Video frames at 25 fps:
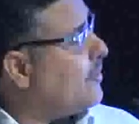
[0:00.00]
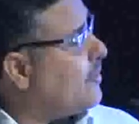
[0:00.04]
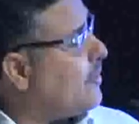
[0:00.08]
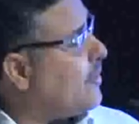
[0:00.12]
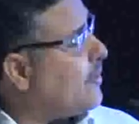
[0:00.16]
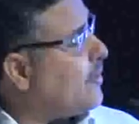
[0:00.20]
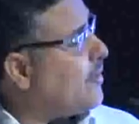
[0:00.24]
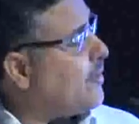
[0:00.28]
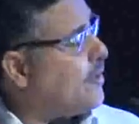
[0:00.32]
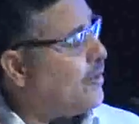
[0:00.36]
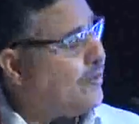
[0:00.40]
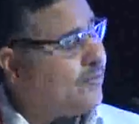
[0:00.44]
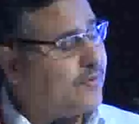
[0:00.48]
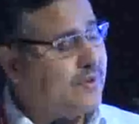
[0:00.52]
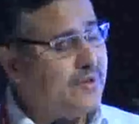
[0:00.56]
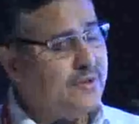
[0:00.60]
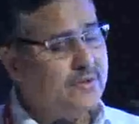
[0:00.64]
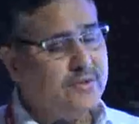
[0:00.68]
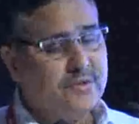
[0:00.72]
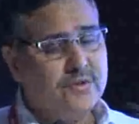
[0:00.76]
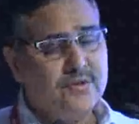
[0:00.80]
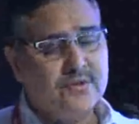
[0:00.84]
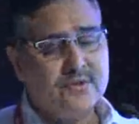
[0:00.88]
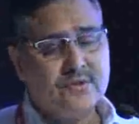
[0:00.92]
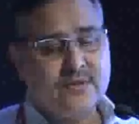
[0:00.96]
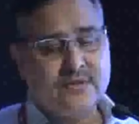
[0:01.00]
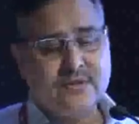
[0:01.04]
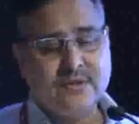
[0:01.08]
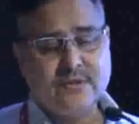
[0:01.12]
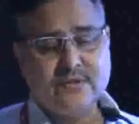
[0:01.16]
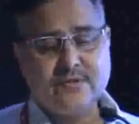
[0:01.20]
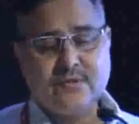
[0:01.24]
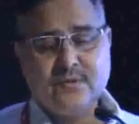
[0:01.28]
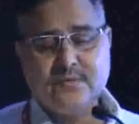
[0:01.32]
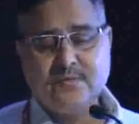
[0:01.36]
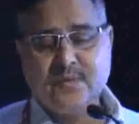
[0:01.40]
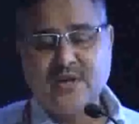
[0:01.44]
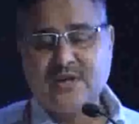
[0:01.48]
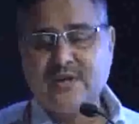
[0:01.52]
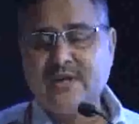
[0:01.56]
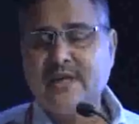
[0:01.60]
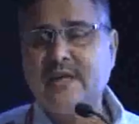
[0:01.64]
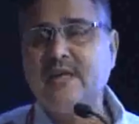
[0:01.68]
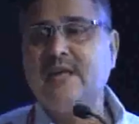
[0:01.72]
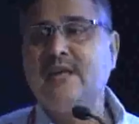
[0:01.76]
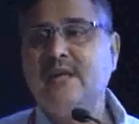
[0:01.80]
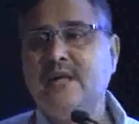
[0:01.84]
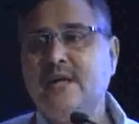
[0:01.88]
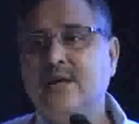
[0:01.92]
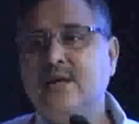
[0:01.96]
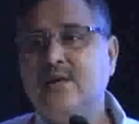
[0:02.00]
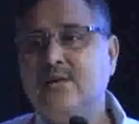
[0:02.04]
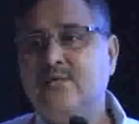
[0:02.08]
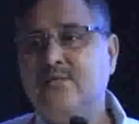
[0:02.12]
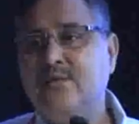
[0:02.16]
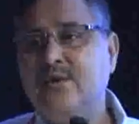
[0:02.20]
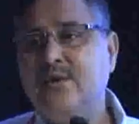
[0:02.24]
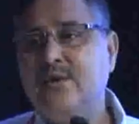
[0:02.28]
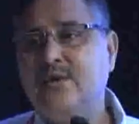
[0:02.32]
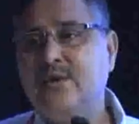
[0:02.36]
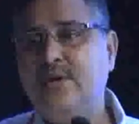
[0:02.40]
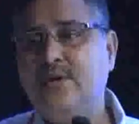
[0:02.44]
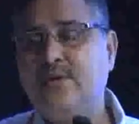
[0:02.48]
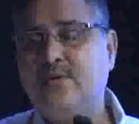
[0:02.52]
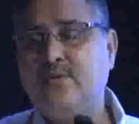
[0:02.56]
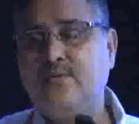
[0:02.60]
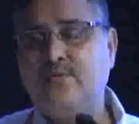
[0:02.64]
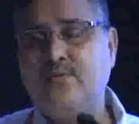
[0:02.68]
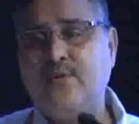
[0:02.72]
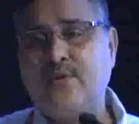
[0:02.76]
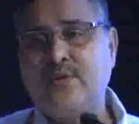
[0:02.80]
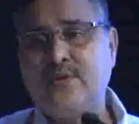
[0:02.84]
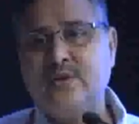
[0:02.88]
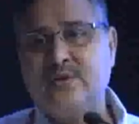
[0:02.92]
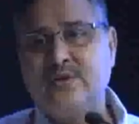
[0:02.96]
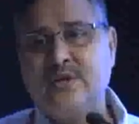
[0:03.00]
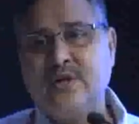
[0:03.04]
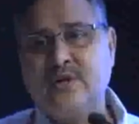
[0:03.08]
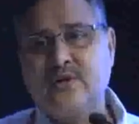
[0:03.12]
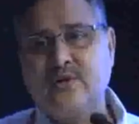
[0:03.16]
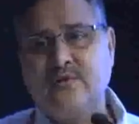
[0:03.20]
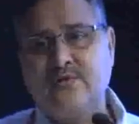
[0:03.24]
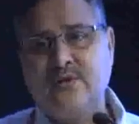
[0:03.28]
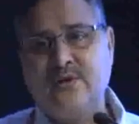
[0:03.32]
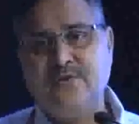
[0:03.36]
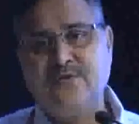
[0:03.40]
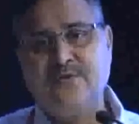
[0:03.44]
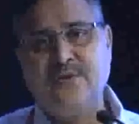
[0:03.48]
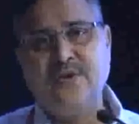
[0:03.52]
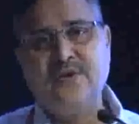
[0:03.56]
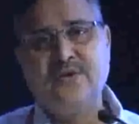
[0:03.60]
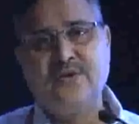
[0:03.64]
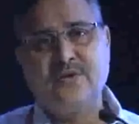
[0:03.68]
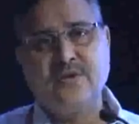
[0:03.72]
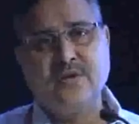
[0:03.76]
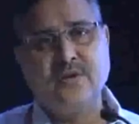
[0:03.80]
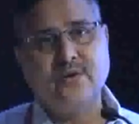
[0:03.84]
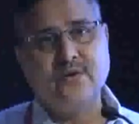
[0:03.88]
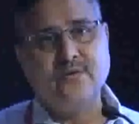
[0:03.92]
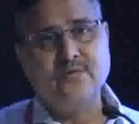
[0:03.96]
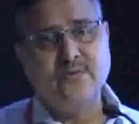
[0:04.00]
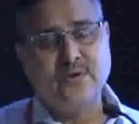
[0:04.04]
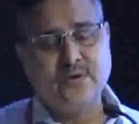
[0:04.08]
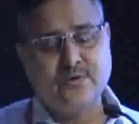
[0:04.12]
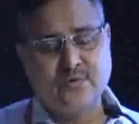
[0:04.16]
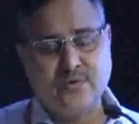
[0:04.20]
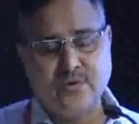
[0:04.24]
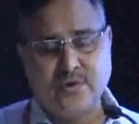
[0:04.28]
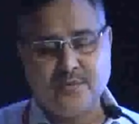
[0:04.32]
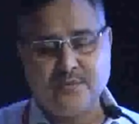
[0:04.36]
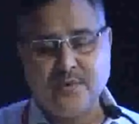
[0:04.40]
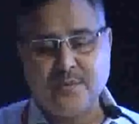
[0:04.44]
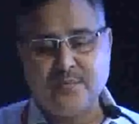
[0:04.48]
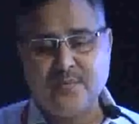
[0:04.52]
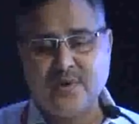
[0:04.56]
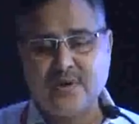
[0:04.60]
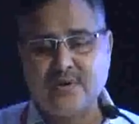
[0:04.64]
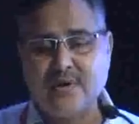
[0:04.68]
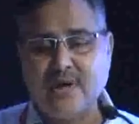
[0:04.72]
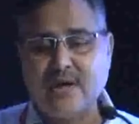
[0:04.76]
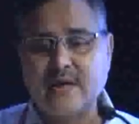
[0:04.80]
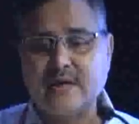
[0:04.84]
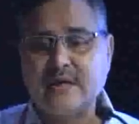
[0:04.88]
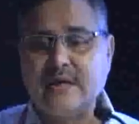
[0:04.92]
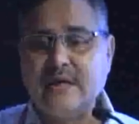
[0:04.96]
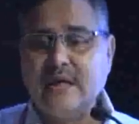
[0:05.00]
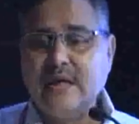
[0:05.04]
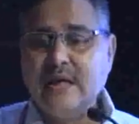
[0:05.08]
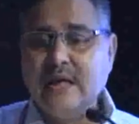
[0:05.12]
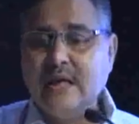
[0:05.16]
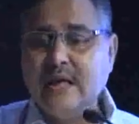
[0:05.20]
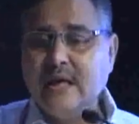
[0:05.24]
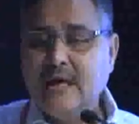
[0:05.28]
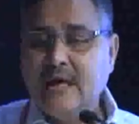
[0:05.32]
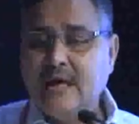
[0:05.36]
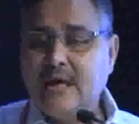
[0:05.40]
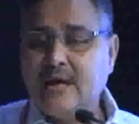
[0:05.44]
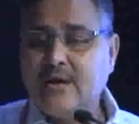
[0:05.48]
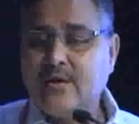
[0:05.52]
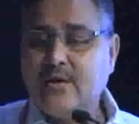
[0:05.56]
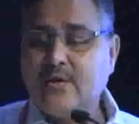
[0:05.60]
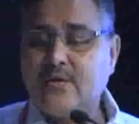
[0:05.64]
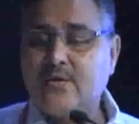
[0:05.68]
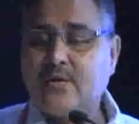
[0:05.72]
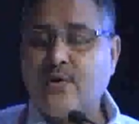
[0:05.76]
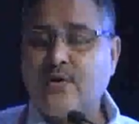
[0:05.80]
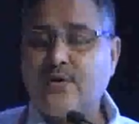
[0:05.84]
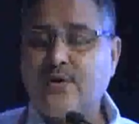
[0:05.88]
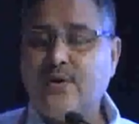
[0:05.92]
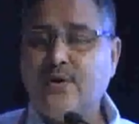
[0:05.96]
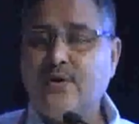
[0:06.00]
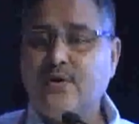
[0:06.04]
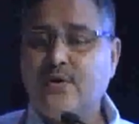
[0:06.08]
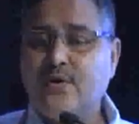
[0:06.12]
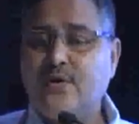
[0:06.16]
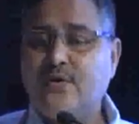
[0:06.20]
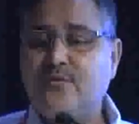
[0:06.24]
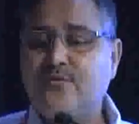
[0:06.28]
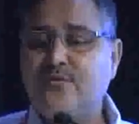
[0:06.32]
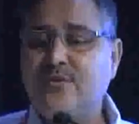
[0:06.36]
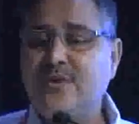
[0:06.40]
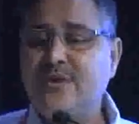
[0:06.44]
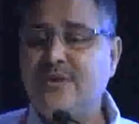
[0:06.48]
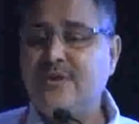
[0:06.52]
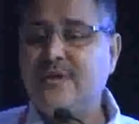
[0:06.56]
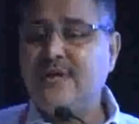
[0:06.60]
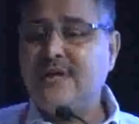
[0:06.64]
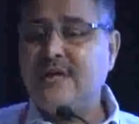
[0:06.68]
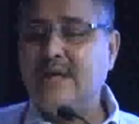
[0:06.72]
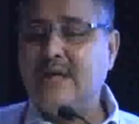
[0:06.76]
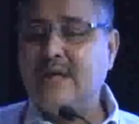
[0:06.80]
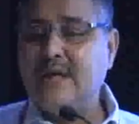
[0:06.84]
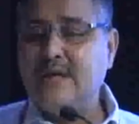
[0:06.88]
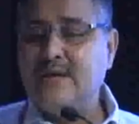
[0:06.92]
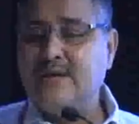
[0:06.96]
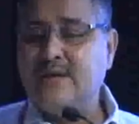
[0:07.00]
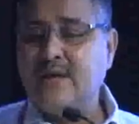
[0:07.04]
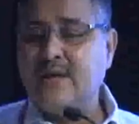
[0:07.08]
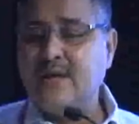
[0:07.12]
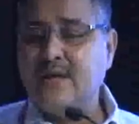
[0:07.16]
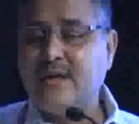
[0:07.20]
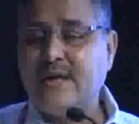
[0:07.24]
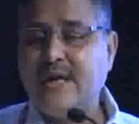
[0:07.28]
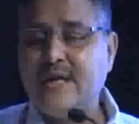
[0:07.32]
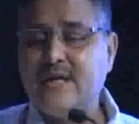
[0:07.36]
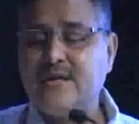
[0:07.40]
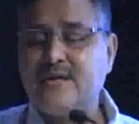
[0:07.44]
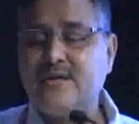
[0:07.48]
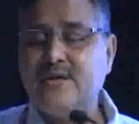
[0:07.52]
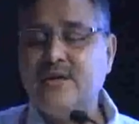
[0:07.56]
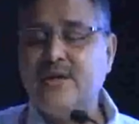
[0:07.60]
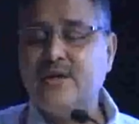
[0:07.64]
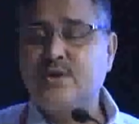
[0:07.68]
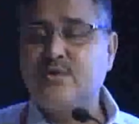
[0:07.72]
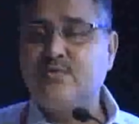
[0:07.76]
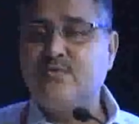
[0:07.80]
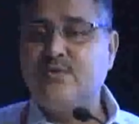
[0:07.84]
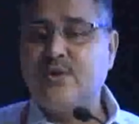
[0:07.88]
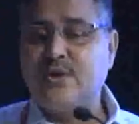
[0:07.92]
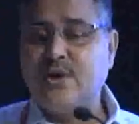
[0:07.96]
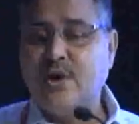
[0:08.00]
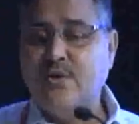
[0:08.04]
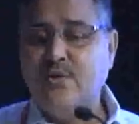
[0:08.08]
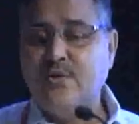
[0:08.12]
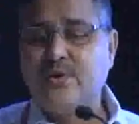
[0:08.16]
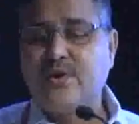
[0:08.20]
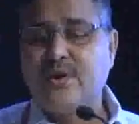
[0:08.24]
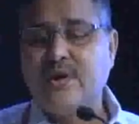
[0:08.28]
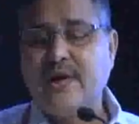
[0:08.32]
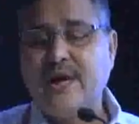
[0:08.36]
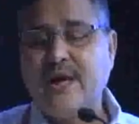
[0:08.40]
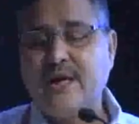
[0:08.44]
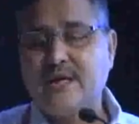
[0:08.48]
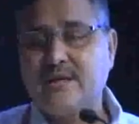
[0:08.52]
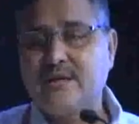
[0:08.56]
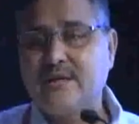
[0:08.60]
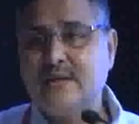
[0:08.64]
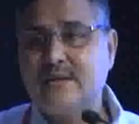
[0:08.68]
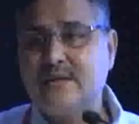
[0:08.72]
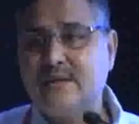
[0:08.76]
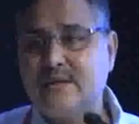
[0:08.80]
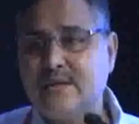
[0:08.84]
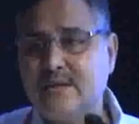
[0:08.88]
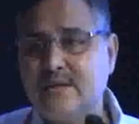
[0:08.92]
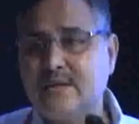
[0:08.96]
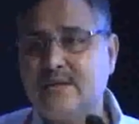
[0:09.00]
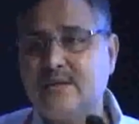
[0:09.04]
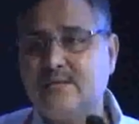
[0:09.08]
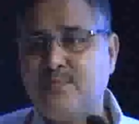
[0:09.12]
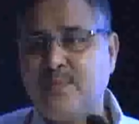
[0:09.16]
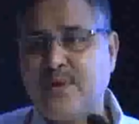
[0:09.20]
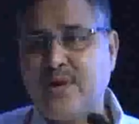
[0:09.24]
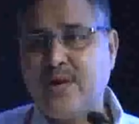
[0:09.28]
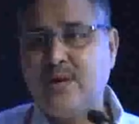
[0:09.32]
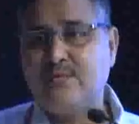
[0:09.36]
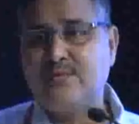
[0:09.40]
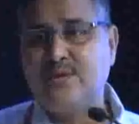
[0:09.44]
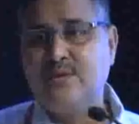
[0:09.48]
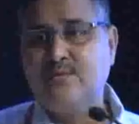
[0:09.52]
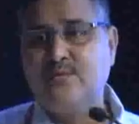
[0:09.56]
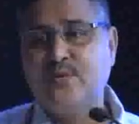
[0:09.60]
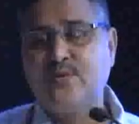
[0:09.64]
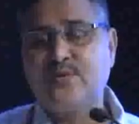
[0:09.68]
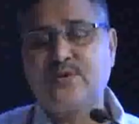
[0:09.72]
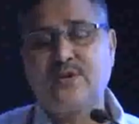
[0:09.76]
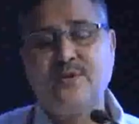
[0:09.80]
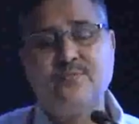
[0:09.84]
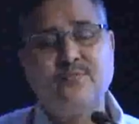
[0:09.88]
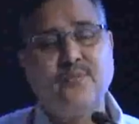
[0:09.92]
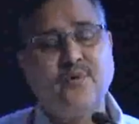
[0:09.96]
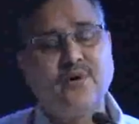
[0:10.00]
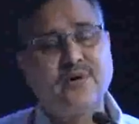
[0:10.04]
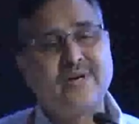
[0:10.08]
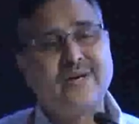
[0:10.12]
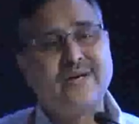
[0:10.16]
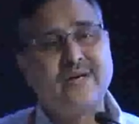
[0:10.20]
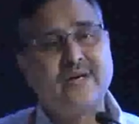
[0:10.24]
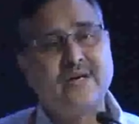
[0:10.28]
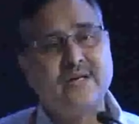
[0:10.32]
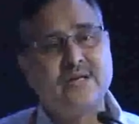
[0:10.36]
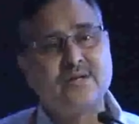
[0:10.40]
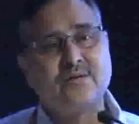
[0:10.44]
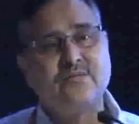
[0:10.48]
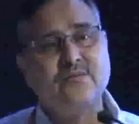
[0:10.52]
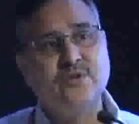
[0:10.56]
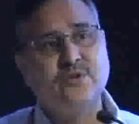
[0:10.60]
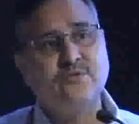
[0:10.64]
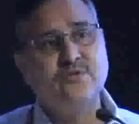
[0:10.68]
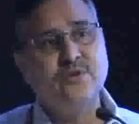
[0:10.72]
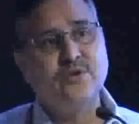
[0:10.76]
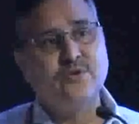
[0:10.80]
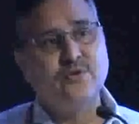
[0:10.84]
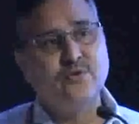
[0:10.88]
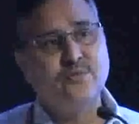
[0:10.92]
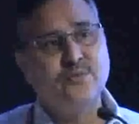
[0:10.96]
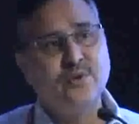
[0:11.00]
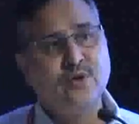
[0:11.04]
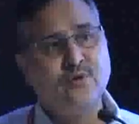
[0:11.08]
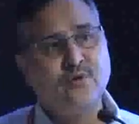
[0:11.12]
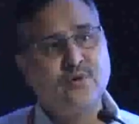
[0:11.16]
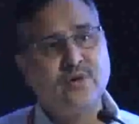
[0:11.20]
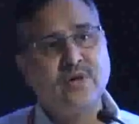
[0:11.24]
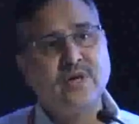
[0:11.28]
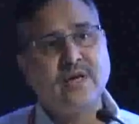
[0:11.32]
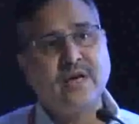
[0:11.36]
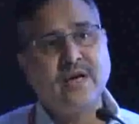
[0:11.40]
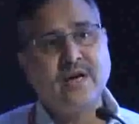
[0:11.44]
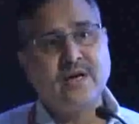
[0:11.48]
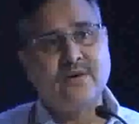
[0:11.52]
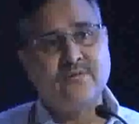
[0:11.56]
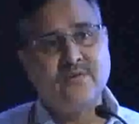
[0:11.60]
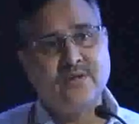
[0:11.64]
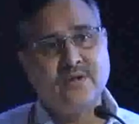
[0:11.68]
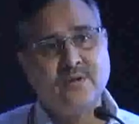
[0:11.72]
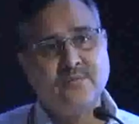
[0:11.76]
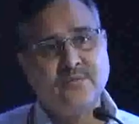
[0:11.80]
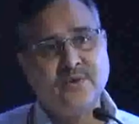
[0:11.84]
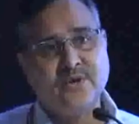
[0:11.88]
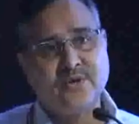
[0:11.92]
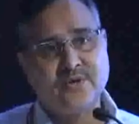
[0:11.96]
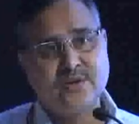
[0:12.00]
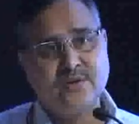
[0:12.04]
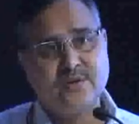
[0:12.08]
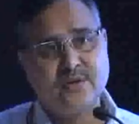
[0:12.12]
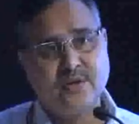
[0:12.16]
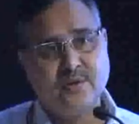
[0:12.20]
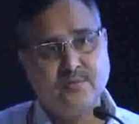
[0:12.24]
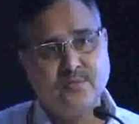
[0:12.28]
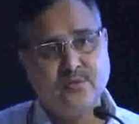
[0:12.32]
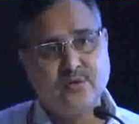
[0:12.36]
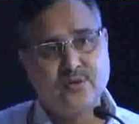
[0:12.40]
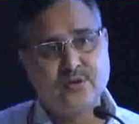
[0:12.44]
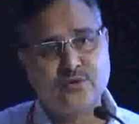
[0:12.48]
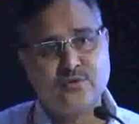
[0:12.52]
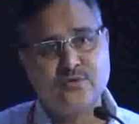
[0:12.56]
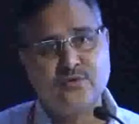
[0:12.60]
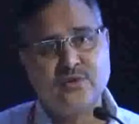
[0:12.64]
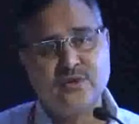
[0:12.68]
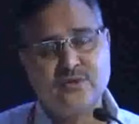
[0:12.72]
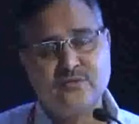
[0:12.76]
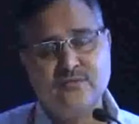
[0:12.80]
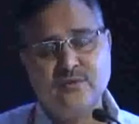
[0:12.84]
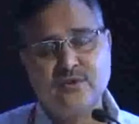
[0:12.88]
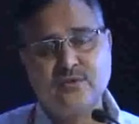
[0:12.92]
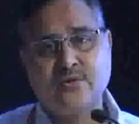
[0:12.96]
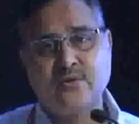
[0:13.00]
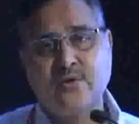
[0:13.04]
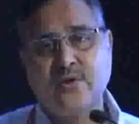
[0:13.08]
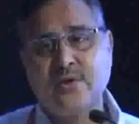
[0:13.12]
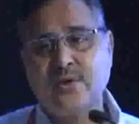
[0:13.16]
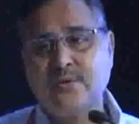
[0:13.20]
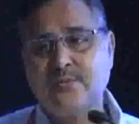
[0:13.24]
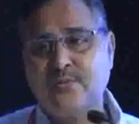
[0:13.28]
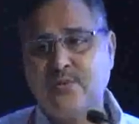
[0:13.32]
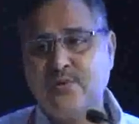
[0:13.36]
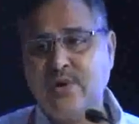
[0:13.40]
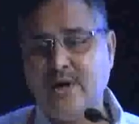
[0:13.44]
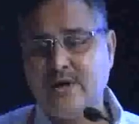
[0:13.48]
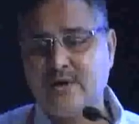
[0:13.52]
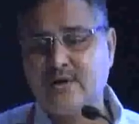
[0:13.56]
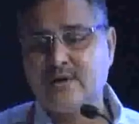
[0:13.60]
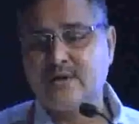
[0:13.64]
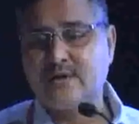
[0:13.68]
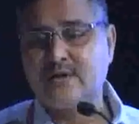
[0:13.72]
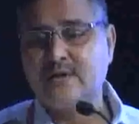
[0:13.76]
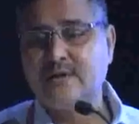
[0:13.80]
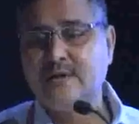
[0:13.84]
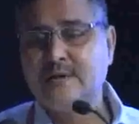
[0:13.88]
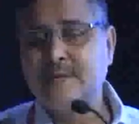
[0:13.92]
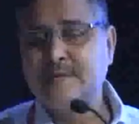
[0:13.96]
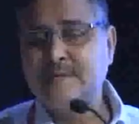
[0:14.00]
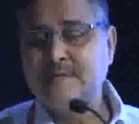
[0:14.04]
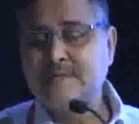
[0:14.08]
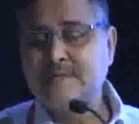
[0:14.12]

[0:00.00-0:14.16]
of these diseases. But then we need, for the sake of differential, we should remember that. Now, talking of the generalized itch without rash, this is perhaps the most important list which we should be looking at when the patient reports to us with chronic pruritus.